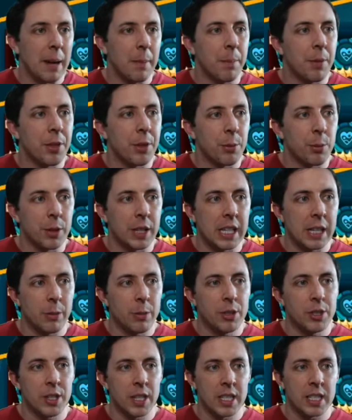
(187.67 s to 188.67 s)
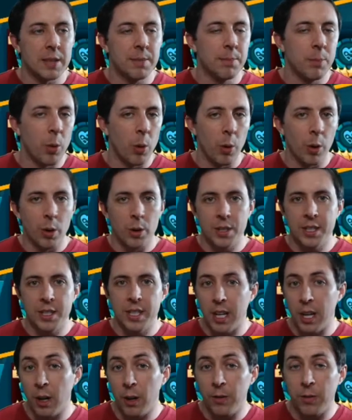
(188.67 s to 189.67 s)
3 was just more
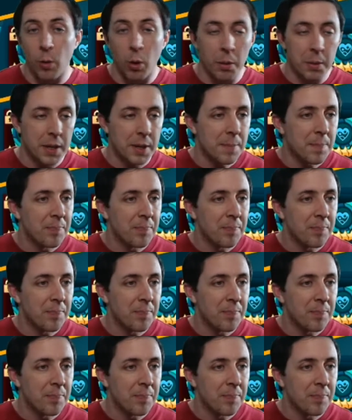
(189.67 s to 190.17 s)
secure for me.